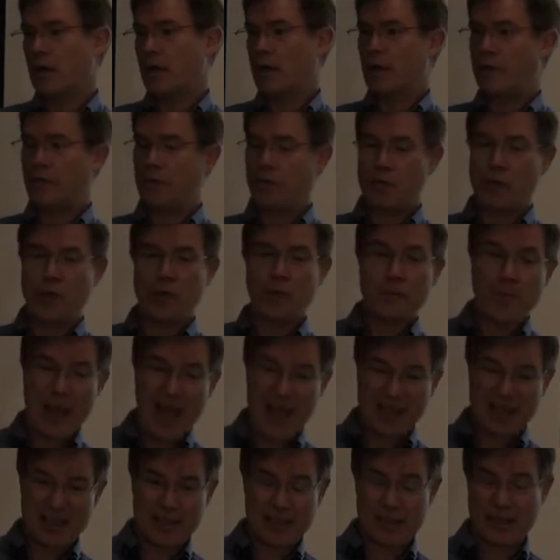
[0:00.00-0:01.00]
If you went
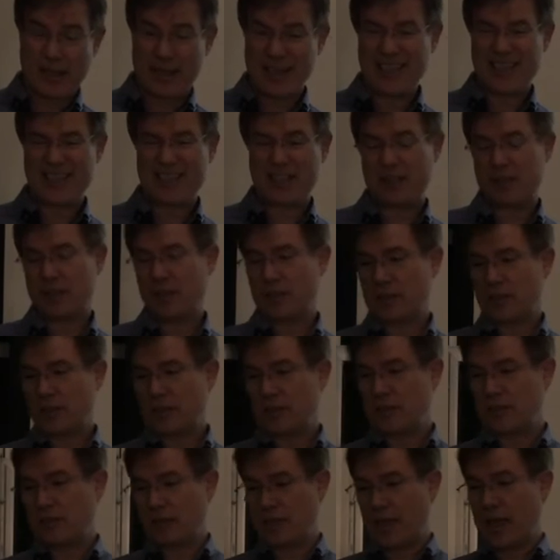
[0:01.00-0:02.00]
back to the
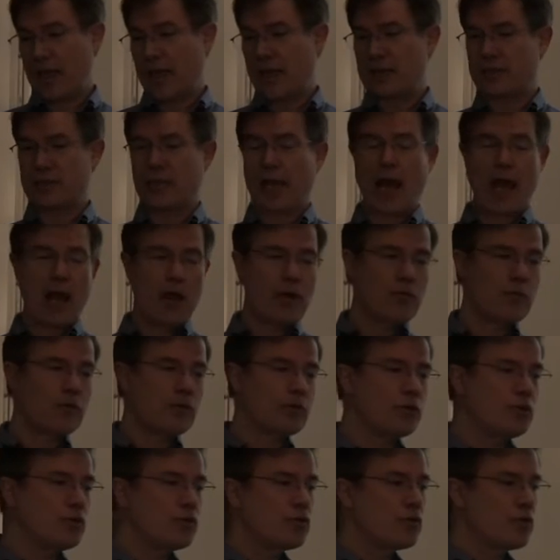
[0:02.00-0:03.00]
1960s and asked, how
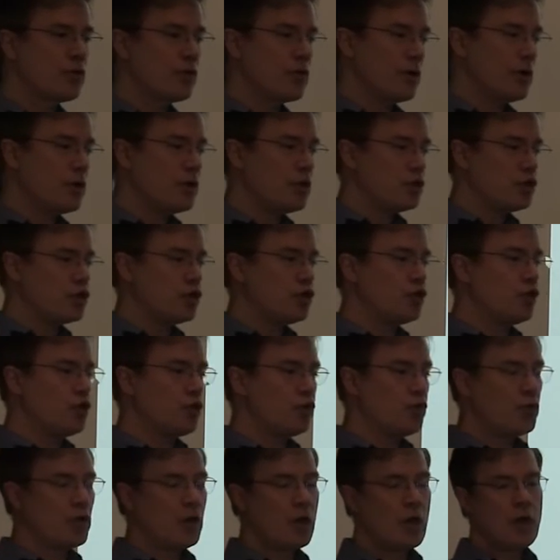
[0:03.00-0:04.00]
were you going
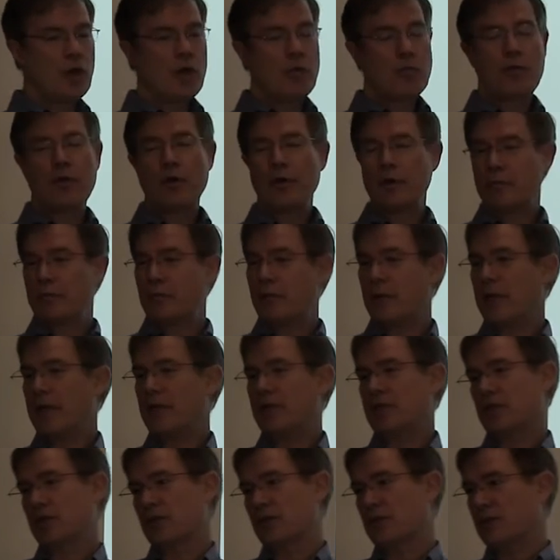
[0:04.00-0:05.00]
to put in
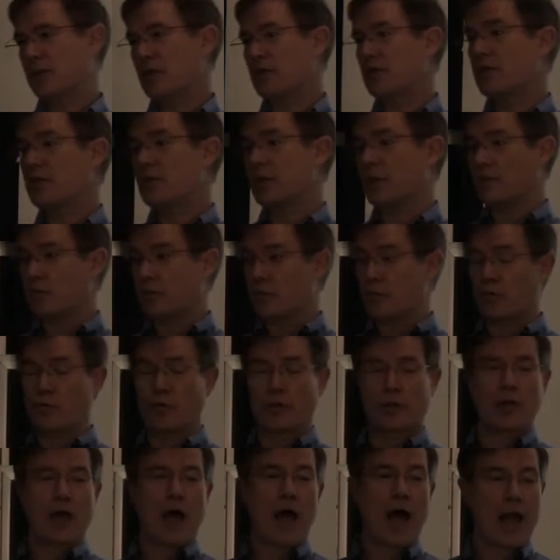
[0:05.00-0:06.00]
place a system to
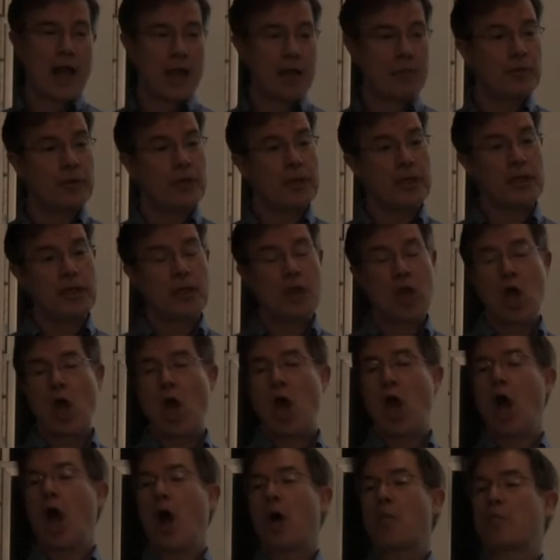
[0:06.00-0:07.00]
reliably
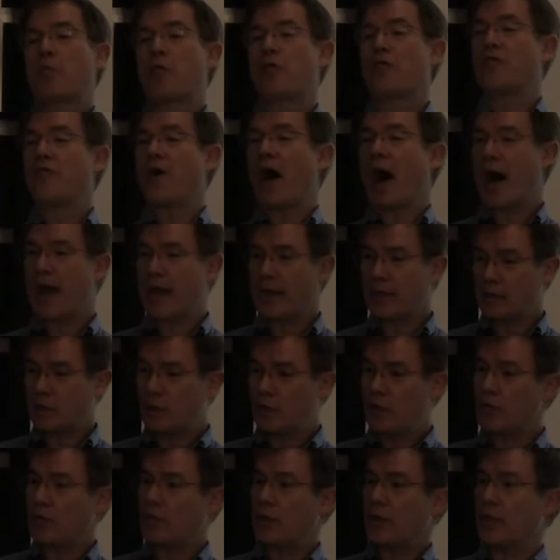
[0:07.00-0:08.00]
provide
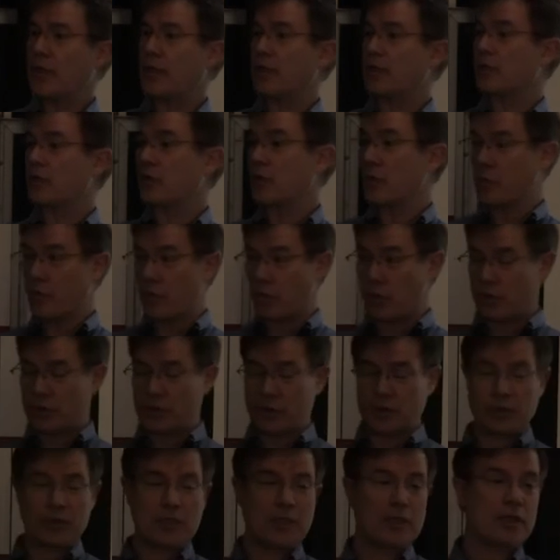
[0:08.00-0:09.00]
cooling under
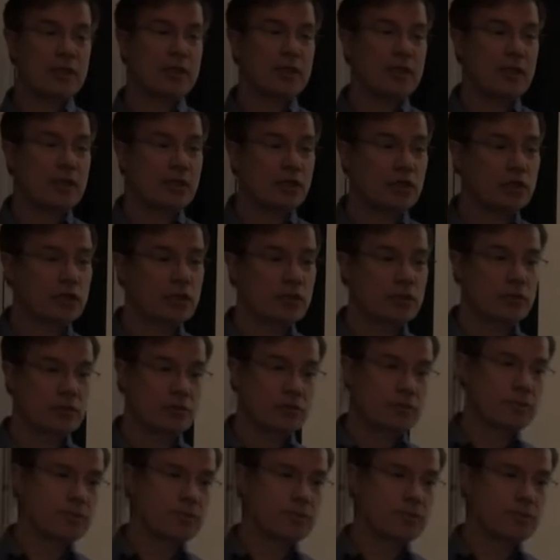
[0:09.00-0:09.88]
emergency conditions